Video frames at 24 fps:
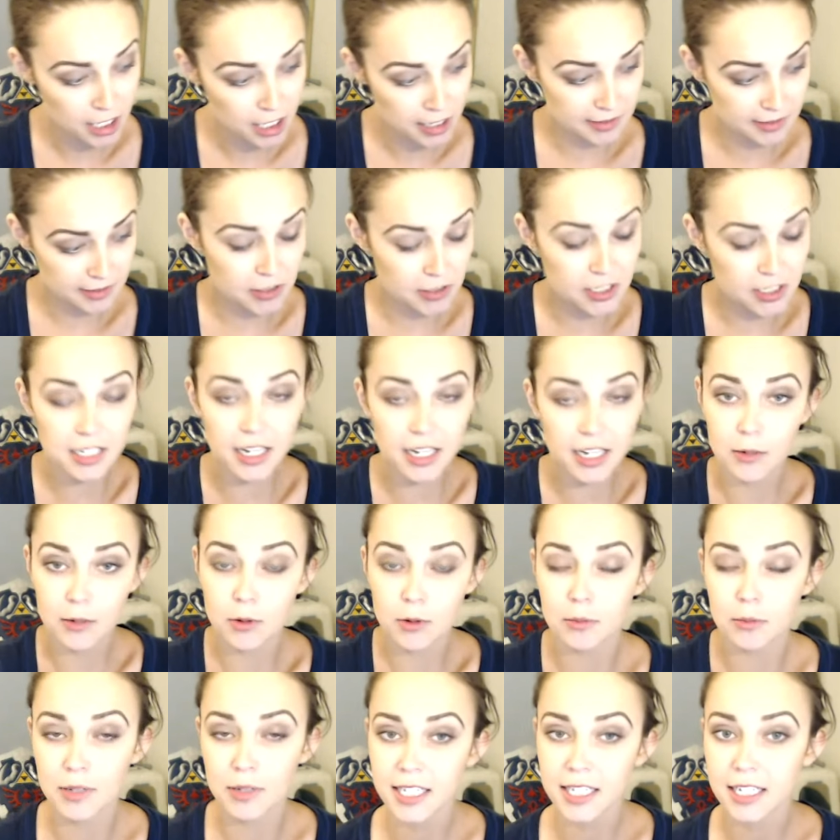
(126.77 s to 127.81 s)
So tonight we're
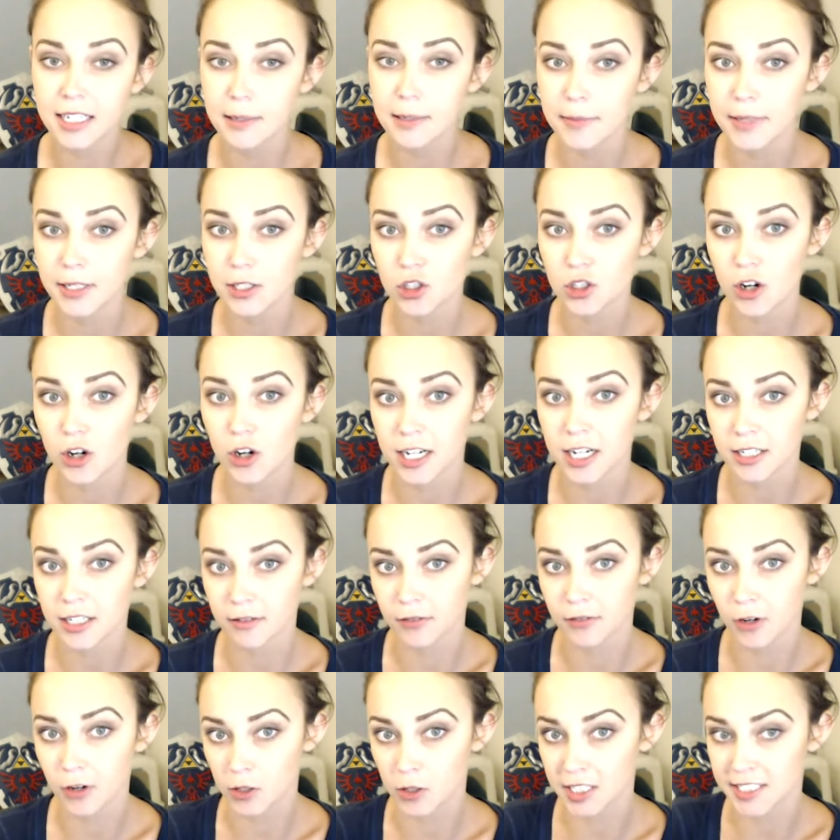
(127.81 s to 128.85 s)
really going to be trying to
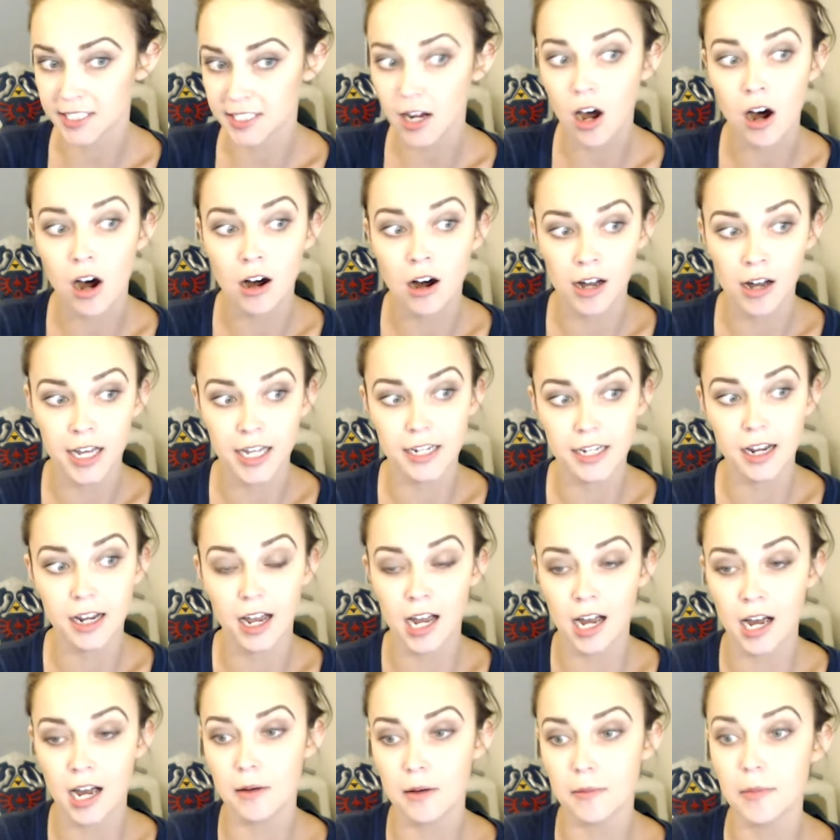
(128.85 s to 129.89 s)
focus
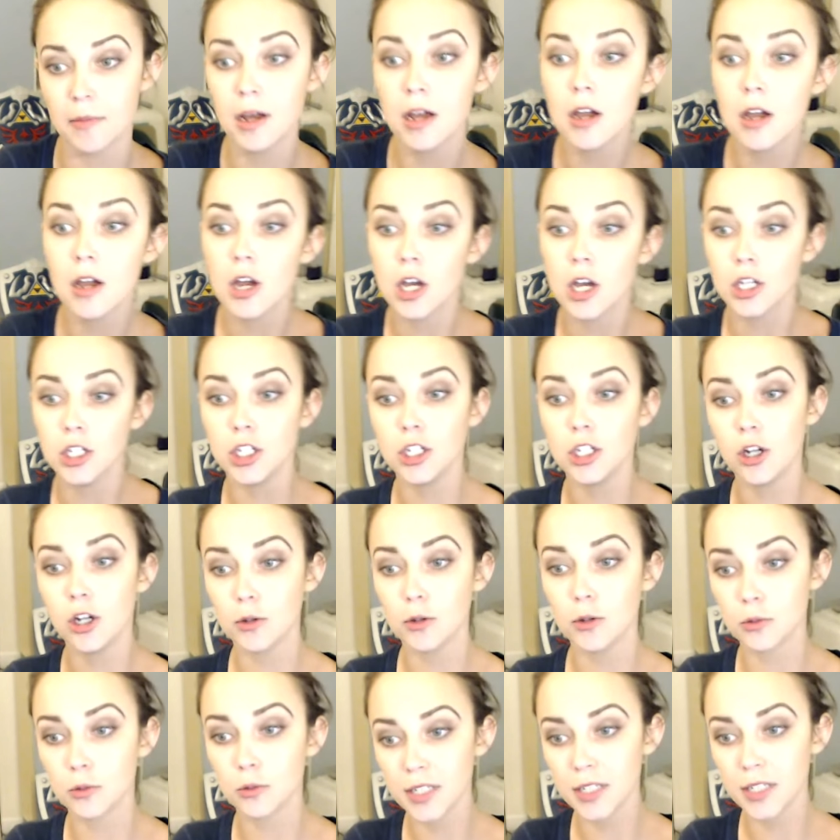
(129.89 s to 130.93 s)
on, you know,
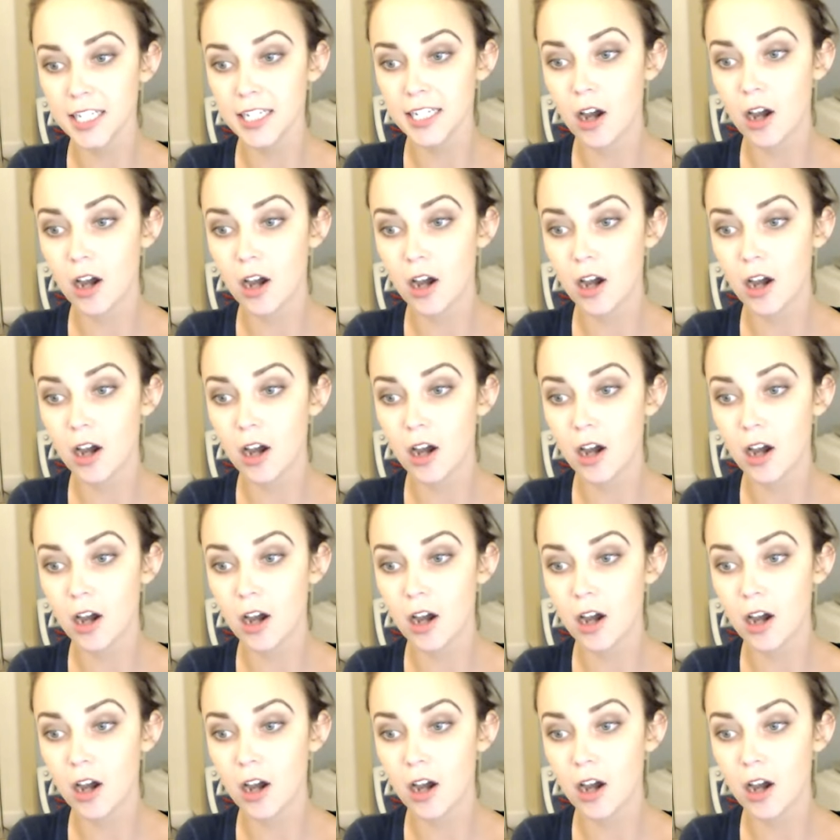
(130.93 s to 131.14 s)
the really